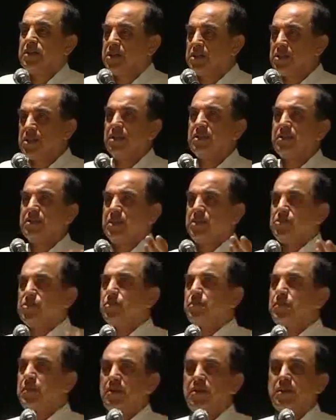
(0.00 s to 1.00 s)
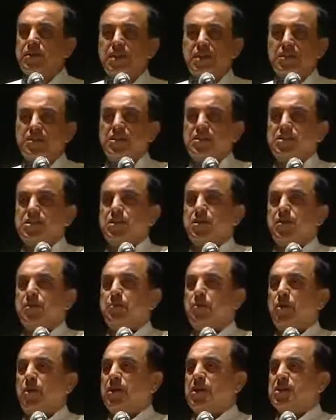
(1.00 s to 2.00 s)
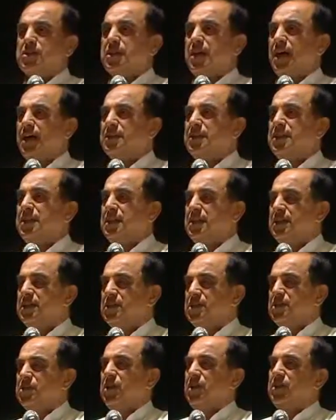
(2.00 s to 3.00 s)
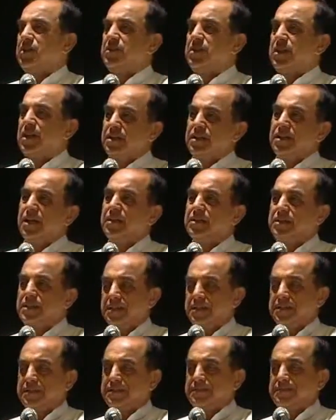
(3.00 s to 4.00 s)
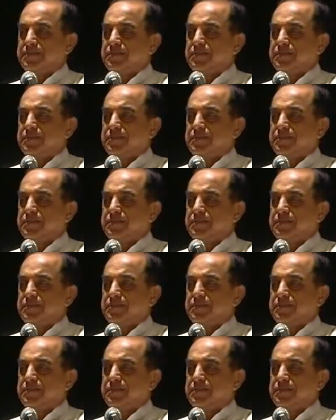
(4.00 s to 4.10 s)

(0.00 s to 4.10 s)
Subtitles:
These are the things you brought, that this is a bogus Gandhi, she's not a real Gandhi.